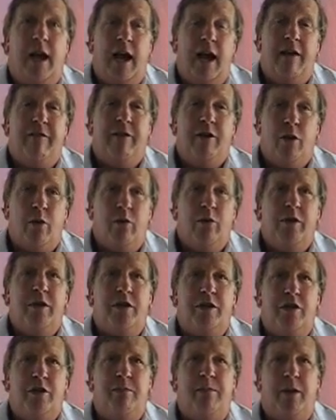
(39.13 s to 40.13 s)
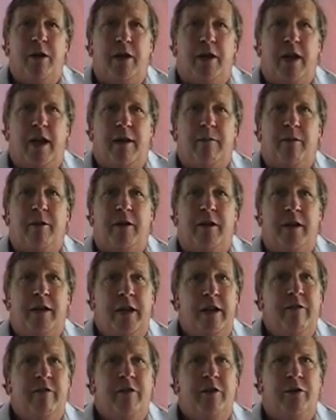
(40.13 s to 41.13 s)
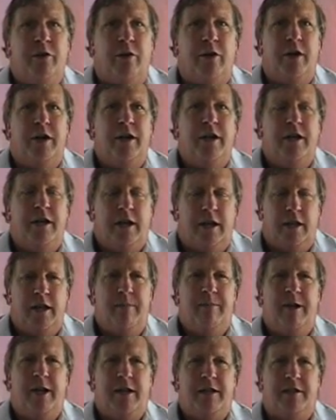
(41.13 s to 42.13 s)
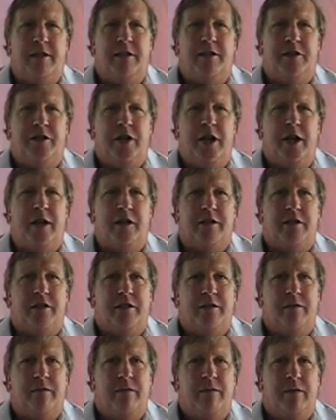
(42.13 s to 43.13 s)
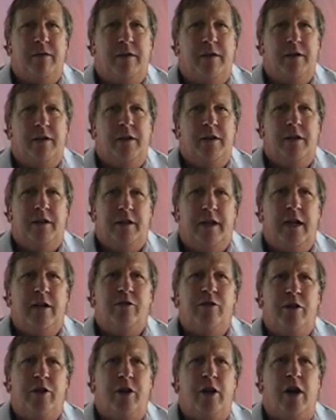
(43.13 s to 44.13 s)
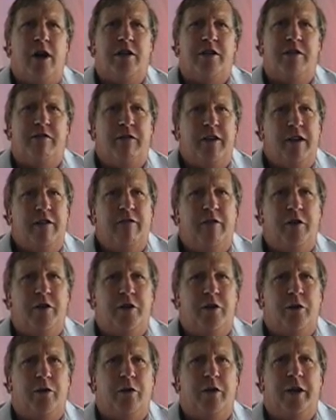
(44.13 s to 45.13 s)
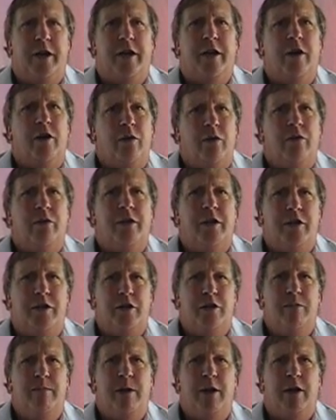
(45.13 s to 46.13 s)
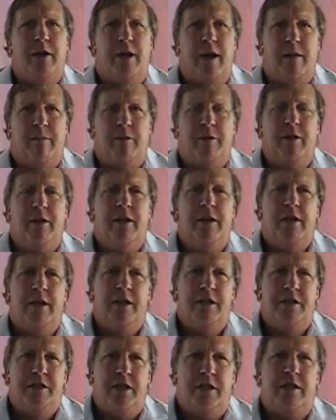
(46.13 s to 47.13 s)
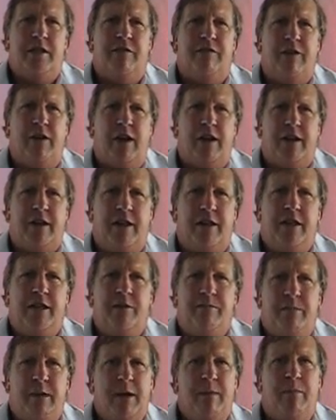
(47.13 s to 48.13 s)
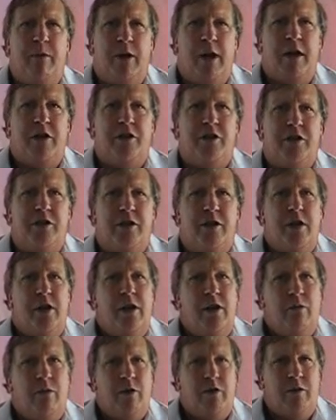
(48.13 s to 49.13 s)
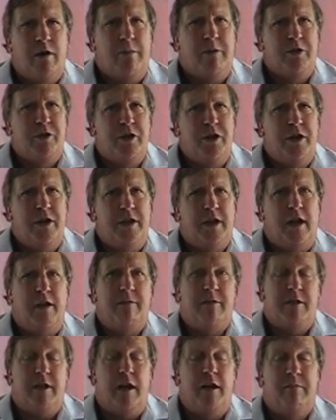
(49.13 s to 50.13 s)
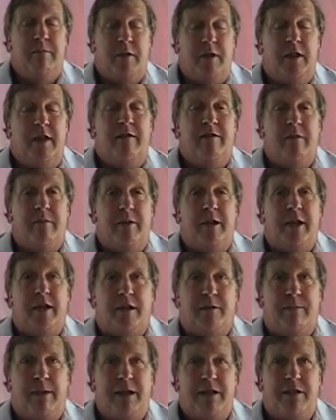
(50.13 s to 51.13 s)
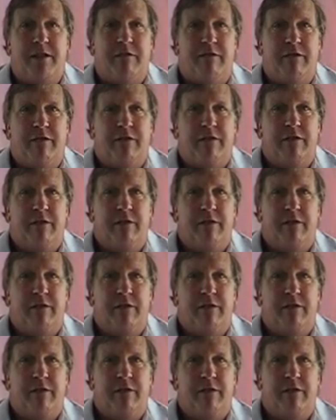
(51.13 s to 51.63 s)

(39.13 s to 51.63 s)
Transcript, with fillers: Having only two pair cable in inventory eliminates this chance. The extra cost of inventorying only two pair cable is justified in these big productions where troubleshooting time is unbelievably expensive.